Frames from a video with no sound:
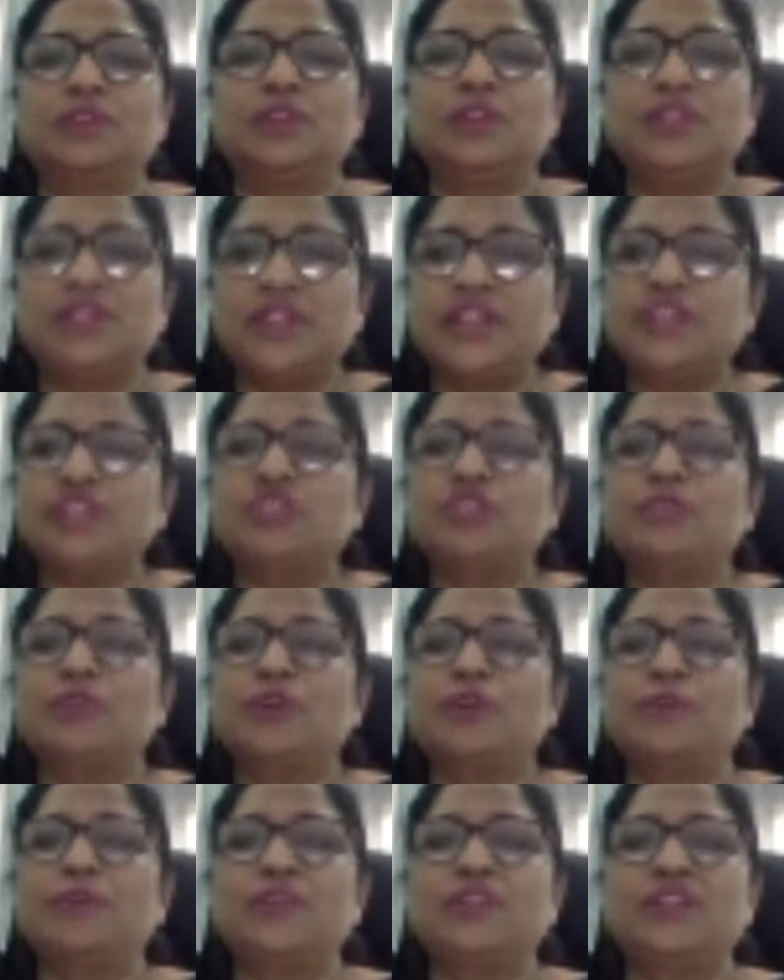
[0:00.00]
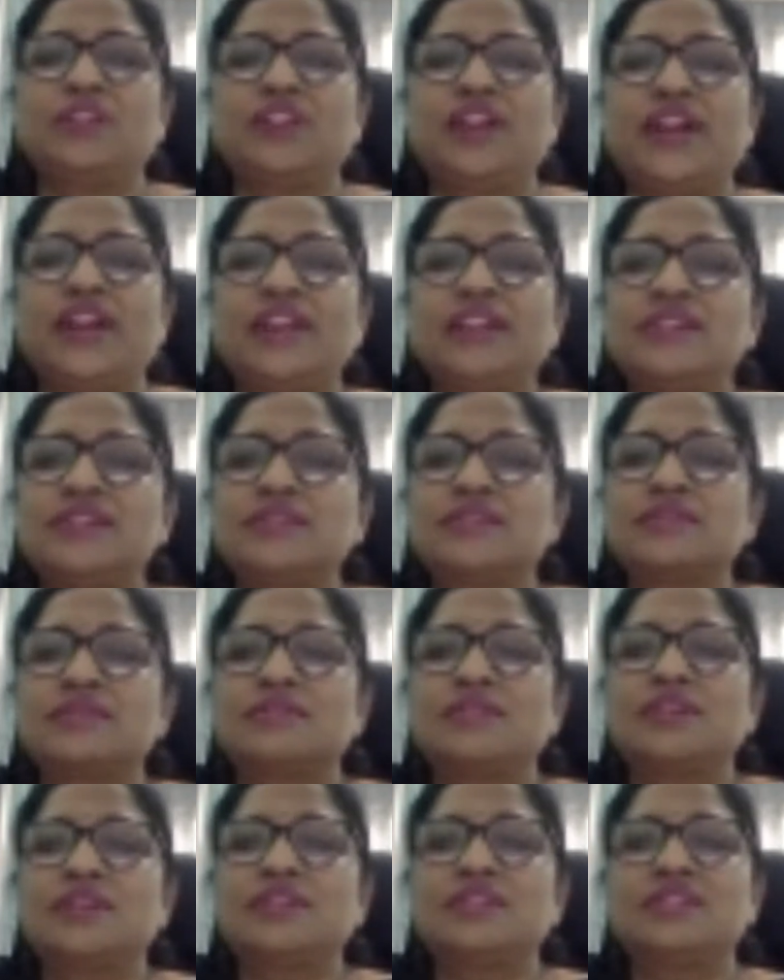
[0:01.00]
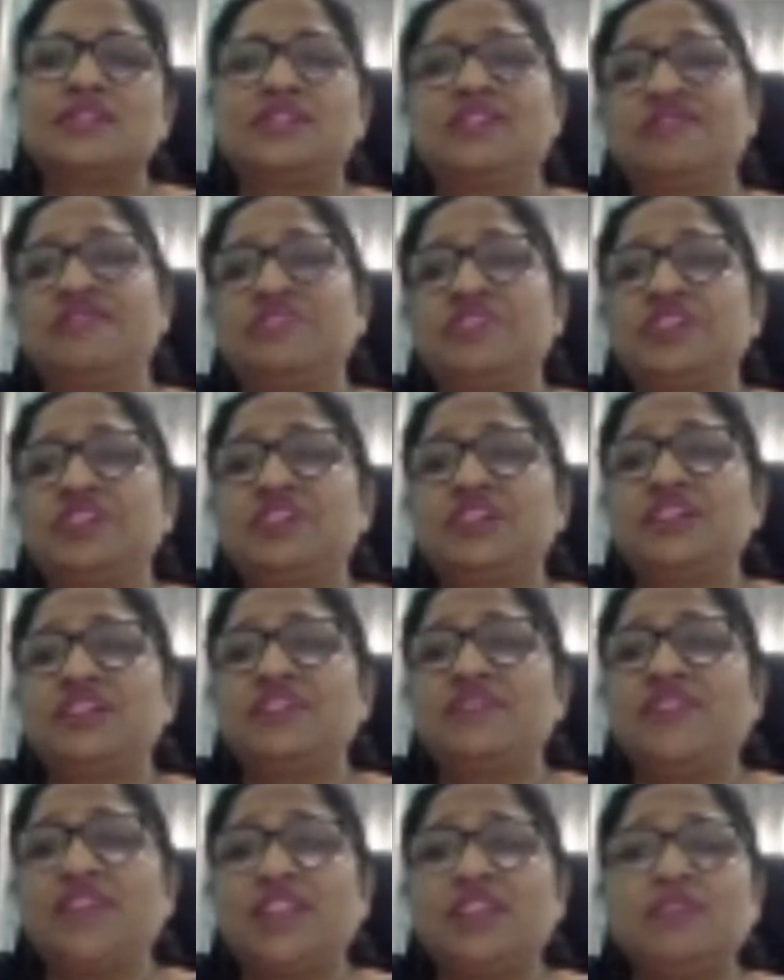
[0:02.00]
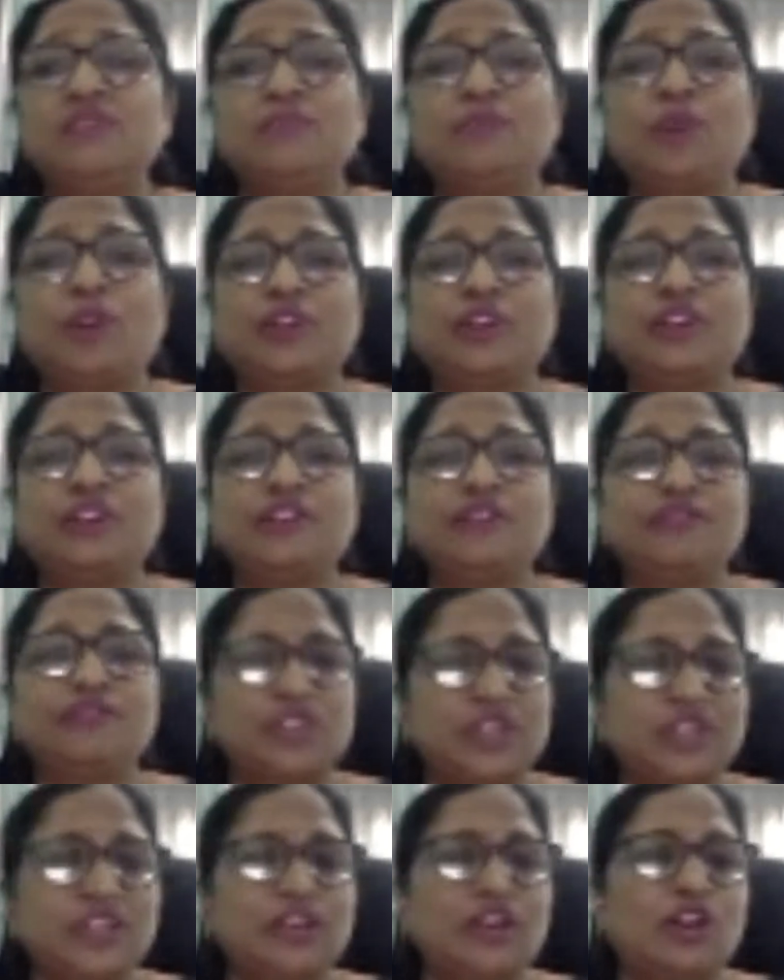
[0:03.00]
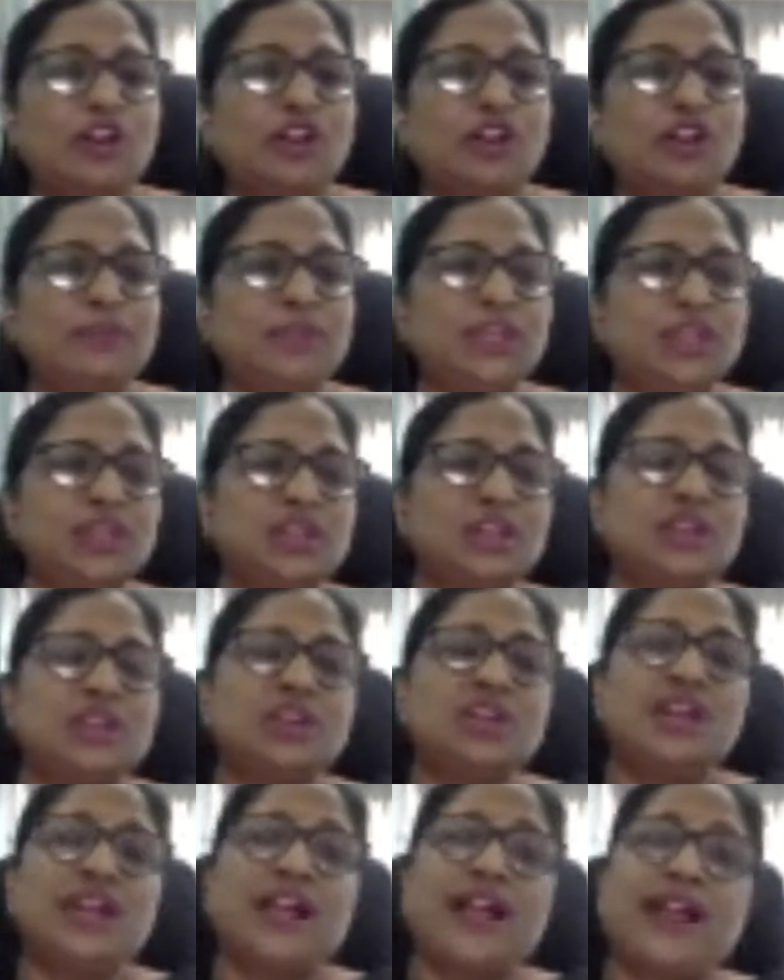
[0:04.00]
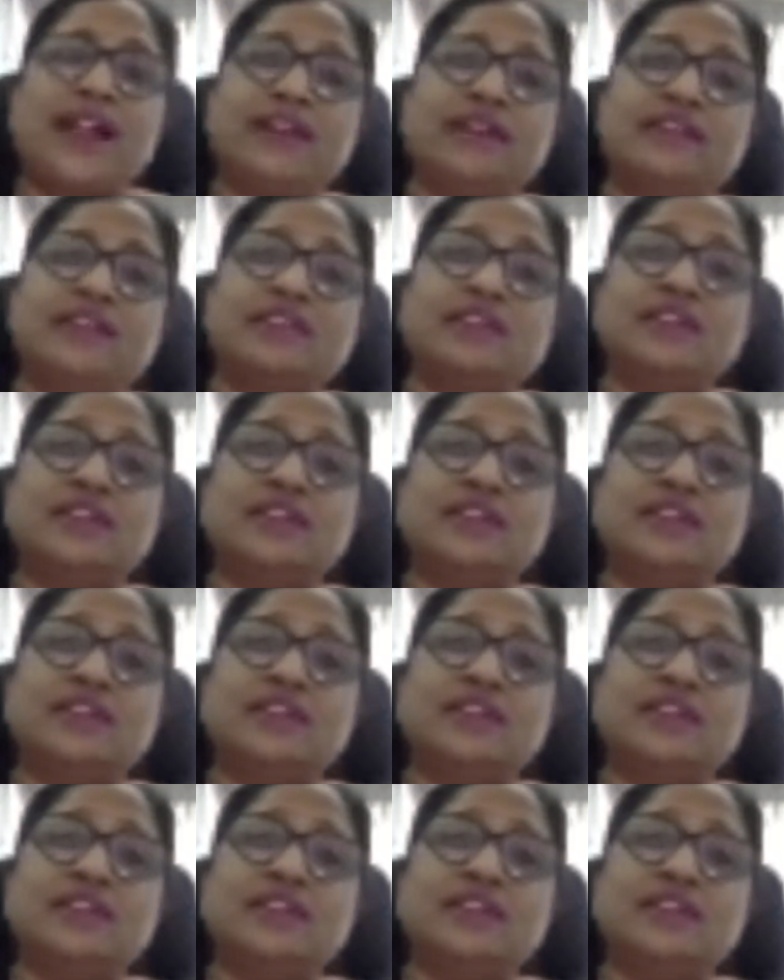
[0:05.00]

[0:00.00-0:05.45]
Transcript: intellectual property rights is definitely very important for the economy and